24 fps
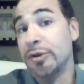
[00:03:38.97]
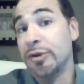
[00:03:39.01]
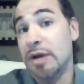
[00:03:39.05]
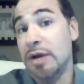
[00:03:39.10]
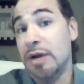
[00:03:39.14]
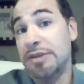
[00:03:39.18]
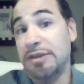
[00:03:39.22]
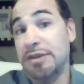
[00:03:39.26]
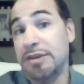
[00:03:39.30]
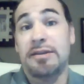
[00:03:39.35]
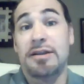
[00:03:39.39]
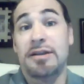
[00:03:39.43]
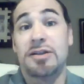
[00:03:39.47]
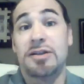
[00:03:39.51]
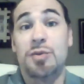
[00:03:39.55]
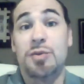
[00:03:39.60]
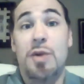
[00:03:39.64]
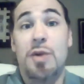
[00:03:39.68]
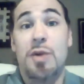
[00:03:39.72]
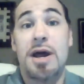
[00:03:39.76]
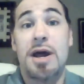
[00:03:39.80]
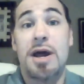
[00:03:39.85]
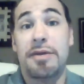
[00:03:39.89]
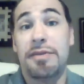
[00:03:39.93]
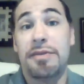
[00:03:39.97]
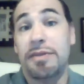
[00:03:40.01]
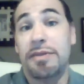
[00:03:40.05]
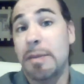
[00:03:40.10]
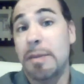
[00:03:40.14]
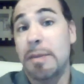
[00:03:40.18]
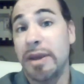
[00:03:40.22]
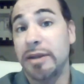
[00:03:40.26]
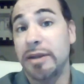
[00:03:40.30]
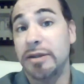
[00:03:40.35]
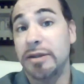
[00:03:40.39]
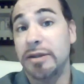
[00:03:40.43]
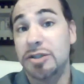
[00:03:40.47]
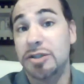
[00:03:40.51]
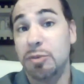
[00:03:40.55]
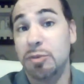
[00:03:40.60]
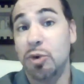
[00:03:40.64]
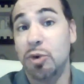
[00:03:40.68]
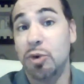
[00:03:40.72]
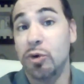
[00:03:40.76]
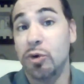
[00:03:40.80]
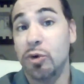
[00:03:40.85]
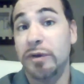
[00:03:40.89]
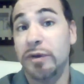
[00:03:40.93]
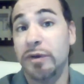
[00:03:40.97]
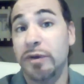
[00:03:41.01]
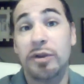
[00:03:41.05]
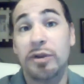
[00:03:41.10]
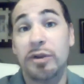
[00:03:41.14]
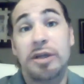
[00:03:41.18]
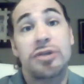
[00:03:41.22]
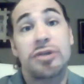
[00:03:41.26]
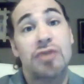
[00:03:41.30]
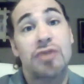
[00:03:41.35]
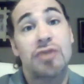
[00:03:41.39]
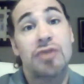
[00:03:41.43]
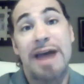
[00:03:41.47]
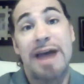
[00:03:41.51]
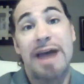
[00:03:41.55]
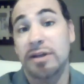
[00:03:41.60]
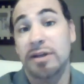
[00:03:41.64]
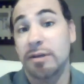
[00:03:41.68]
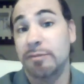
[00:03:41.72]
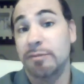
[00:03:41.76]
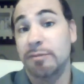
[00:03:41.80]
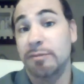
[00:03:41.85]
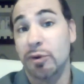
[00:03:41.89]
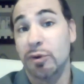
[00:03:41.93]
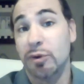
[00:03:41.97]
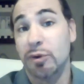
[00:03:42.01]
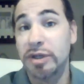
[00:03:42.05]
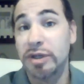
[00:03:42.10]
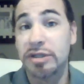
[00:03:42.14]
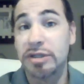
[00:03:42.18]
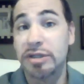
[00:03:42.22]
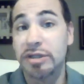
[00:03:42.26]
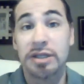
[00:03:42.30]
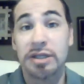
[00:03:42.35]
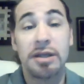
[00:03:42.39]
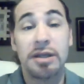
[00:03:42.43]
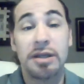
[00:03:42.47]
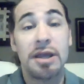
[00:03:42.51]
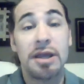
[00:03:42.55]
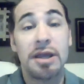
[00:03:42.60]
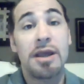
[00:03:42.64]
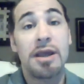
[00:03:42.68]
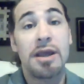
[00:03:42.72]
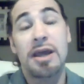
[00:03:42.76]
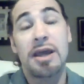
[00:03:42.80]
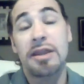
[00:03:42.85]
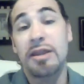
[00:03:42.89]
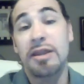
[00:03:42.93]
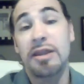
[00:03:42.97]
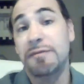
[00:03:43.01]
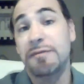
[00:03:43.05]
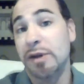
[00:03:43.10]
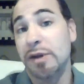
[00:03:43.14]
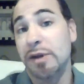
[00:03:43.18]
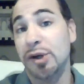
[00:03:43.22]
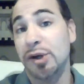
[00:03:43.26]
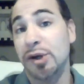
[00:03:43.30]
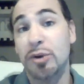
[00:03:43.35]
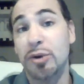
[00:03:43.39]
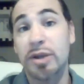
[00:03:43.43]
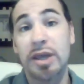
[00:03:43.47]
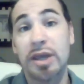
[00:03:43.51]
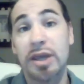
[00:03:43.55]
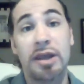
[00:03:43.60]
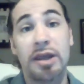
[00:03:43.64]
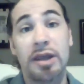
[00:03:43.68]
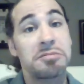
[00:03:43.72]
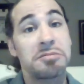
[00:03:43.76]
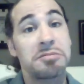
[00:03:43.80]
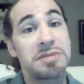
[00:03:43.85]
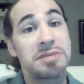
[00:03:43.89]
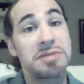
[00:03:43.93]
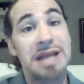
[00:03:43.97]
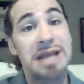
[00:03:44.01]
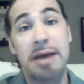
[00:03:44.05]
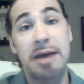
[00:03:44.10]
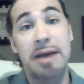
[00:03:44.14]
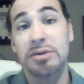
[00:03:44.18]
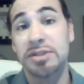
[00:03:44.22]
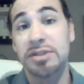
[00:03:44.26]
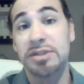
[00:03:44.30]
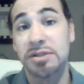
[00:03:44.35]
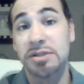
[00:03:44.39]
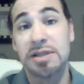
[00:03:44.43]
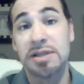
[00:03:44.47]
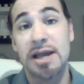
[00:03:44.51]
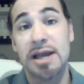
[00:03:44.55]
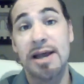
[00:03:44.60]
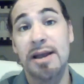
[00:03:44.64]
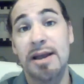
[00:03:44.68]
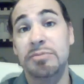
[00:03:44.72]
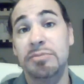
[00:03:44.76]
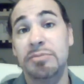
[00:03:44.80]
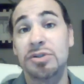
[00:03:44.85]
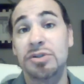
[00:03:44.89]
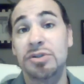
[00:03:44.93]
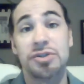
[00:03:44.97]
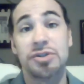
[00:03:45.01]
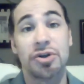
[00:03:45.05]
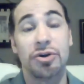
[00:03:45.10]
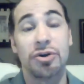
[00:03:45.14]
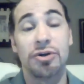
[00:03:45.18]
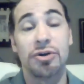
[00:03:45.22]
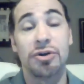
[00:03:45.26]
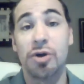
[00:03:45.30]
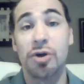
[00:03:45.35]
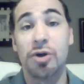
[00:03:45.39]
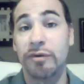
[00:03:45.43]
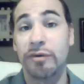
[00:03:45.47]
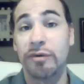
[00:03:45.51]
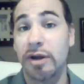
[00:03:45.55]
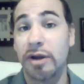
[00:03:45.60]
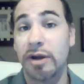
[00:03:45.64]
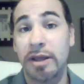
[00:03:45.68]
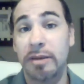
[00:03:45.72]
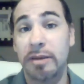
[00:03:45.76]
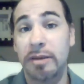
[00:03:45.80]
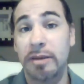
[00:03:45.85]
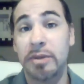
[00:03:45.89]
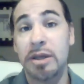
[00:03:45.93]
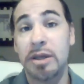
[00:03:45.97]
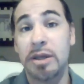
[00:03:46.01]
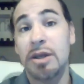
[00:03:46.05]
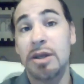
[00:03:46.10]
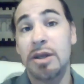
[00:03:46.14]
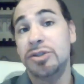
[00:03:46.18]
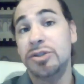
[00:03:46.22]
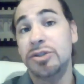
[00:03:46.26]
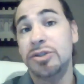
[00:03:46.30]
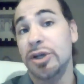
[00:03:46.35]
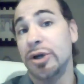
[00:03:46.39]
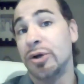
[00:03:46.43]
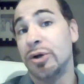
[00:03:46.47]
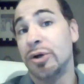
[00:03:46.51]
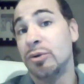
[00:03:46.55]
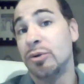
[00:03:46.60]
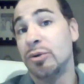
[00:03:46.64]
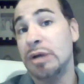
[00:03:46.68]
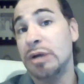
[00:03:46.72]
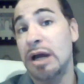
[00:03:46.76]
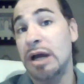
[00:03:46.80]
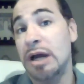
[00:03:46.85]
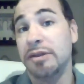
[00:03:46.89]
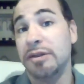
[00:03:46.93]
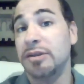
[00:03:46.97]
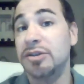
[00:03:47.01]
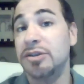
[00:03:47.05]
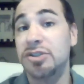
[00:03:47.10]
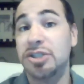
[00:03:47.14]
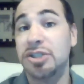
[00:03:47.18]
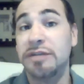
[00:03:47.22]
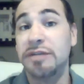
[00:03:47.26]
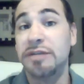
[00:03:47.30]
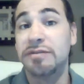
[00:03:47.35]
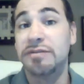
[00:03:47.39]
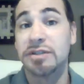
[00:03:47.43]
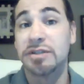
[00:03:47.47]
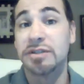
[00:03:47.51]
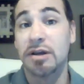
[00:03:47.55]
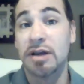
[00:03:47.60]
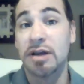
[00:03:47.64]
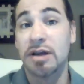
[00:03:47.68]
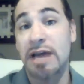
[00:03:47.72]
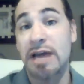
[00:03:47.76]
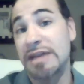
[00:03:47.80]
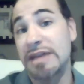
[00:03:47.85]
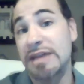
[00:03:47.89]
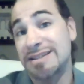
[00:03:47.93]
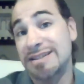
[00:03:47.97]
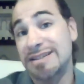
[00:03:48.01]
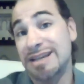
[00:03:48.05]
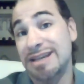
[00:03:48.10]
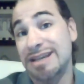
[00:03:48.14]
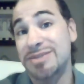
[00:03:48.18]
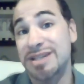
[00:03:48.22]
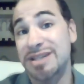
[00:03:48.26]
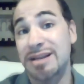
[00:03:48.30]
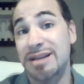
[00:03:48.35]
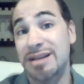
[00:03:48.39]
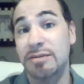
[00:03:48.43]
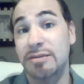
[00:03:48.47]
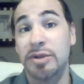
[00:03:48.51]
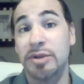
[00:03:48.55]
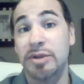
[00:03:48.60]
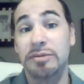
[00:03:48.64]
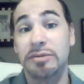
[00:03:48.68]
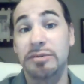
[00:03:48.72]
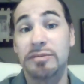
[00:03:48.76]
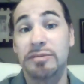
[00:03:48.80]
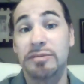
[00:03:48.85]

I think that's why they made this move. They drafted him for a reason, and they figured, okay, now is the time to turn it over to him. So I think the Chiefs have that same sentiment.